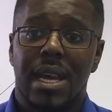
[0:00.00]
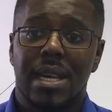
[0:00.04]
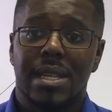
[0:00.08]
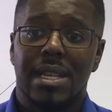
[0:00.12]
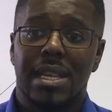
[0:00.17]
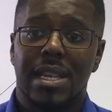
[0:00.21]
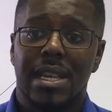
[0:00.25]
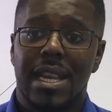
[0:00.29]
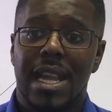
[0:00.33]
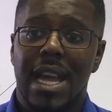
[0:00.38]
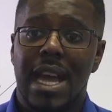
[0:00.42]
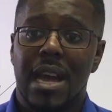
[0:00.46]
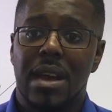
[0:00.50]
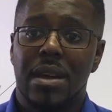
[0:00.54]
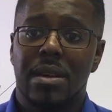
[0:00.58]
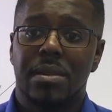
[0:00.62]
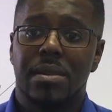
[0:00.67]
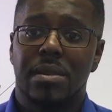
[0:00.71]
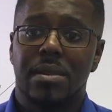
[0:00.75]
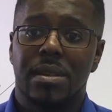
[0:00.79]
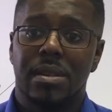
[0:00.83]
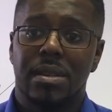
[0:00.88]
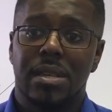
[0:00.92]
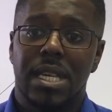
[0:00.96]
as it
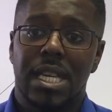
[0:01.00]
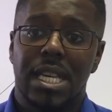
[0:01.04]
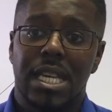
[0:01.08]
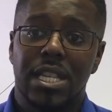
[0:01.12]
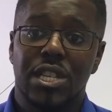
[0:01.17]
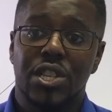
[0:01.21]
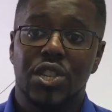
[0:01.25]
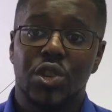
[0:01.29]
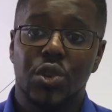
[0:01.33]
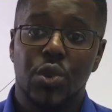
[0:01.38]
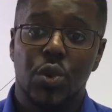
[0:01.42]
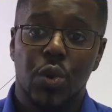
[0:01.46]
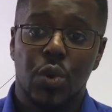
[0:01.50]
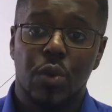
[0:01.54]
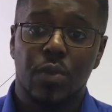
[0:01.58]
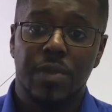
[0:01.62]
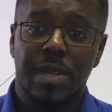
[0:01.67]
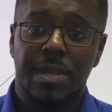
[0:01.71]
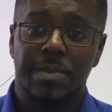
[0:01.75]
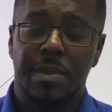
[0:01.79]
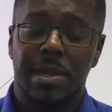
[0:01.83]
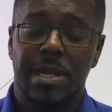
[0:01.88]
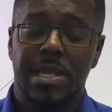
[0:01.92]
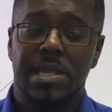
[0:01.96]
now is
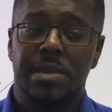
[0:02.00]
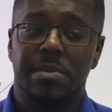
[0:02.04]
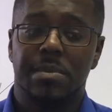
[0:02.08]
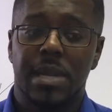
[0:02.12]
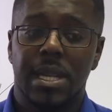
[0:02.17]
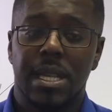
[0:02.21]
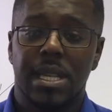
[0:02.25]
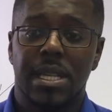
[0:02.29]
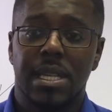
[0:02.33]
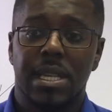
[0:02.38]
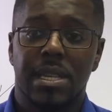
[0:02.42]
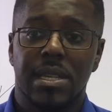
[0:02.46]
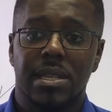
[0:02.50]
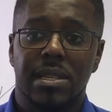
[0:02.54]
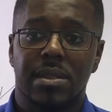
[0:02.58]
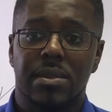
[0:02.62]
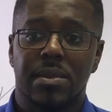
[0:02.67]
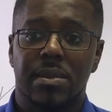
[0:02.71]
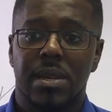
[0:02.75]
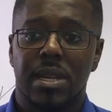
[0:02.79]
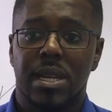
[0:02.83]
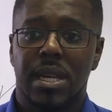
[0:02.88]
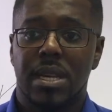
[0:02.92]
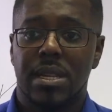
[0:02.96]
your responsibility as
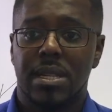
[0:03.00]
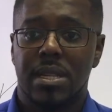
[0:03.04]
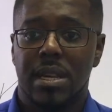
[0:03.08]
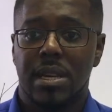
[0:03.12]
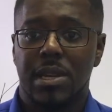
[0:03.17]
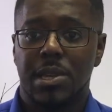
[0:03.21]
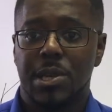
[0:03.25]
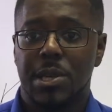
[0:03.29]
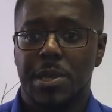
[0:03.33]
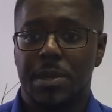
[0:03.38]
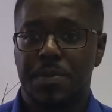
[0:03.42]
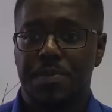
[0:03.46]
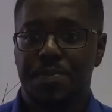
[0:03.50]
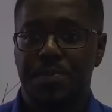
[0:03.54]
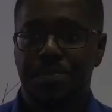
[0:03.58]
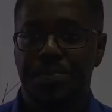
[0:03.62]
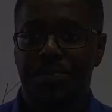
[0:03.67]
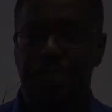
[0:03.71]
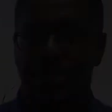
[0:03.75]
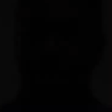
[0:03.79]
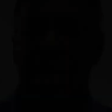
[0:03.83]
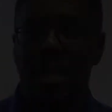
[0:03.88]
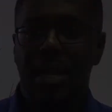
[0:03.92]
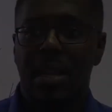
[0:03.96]
an organisation.
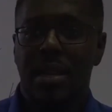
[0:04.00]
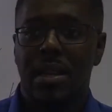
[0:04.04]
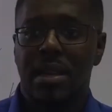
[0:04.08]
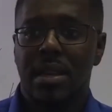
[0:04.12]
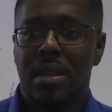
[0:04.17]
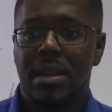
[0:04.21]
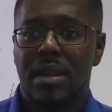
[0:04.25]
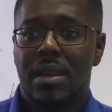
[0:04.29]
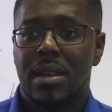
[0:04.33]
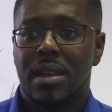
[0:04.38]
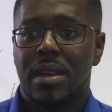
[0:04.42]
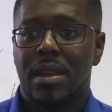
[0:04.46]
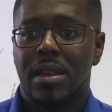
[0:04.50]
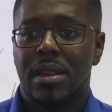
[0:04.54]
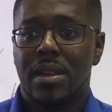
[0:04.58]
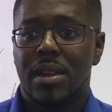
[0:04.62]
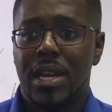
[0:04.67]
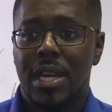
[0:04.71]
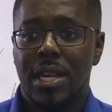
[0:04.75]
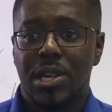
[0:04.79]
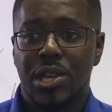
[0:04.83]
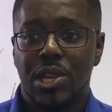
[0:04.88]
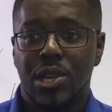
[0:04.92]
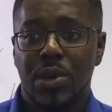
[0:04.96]
You need
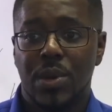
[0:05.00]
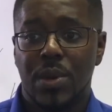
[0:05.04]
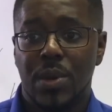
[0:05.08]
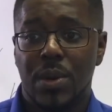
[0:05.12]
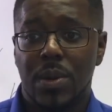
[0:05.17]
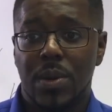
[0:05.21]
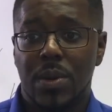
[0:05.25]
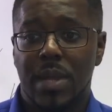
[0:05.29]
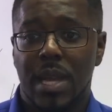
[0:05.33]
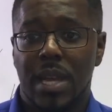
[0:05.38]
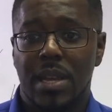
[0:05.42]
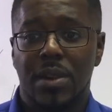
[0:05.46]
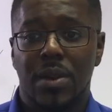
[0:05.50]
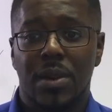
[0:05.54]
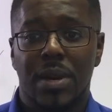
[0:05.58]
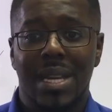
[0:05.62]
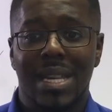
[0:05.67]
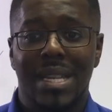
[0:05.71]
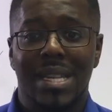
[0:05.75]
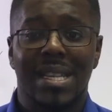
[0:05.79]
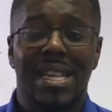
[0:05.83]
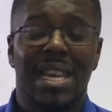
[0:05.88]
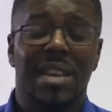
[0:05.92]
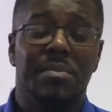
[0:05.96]
to ensure that
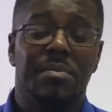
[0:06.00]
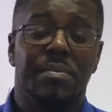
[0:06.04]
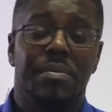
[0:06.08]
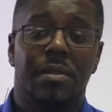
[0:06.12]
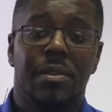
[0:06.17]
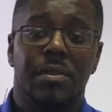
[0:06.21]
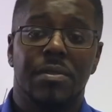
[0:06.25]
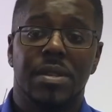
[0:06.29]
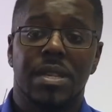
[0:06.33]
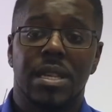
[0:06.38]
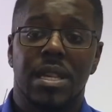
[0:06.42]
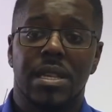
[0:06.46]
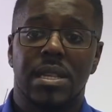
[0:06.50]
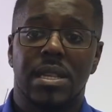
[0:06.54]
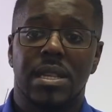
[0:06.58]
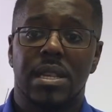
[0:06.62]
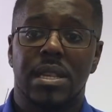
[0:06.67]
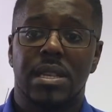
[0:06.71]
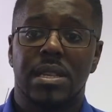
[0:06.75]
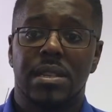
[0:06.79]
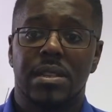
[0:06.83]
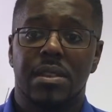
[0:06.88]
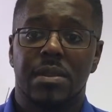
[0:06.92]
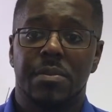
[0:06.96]
your consent
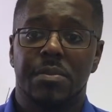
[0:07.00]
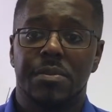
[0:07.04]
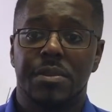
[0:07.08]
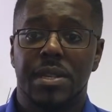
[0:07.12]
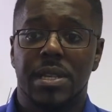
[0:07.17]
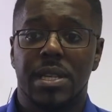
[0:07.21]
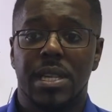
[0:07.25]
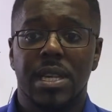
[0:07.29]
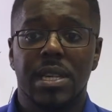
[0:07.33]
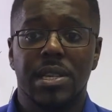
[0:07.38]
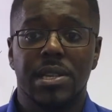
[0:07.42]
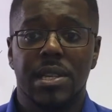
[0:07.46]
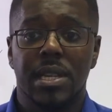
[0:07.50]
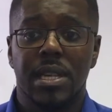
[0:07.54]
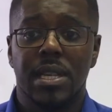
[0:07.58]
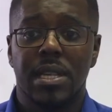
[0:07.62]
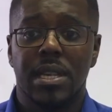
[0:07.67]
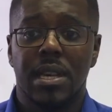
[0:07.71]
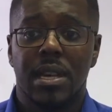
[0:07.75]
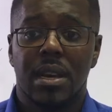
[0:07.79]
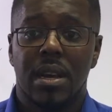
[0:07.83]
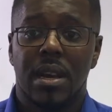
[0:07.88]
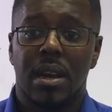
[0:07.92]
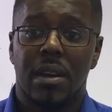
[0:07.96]
processes or
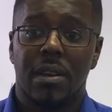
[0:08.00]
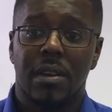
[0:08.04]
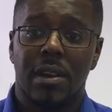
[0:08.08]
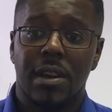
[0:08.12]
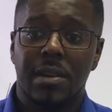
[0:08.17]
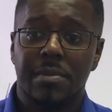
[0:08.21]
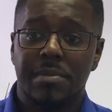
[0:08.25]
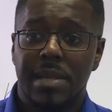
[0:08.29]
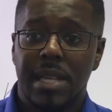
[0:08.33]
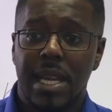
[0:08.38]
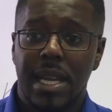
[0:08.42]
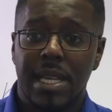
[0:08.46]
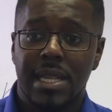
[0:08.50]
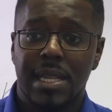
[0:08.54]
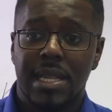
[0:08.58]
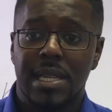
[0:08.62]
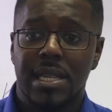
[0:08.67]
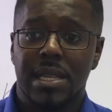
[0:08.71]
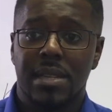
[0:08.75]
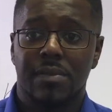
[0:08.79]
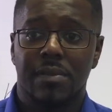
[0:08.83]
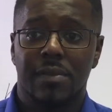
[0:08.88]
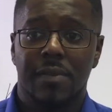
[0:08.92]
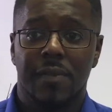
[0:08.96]
procedures are
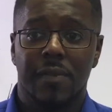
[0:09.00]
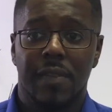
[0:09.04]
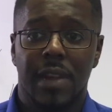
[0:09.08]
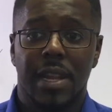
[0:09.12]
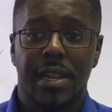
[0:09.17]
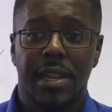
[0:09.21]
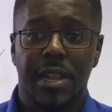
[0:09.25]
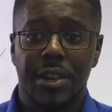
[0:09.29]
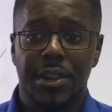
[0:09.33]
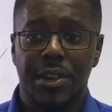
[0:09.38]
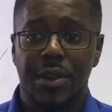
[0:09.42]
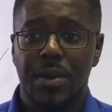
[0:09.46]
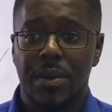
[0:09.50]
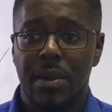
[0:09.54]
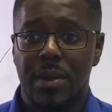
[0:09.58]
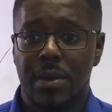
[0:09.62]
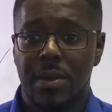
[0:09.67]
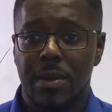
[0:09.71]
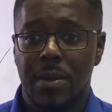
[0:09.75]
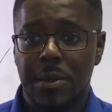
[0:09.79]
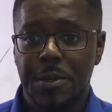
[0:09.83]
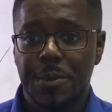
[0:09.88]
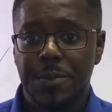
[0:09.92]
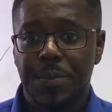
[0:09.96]
updated to reflect the
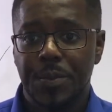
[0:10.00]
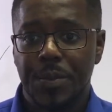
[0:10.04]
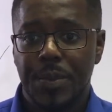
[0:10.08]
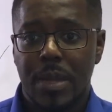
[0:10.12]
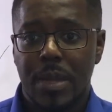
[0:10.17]
new law.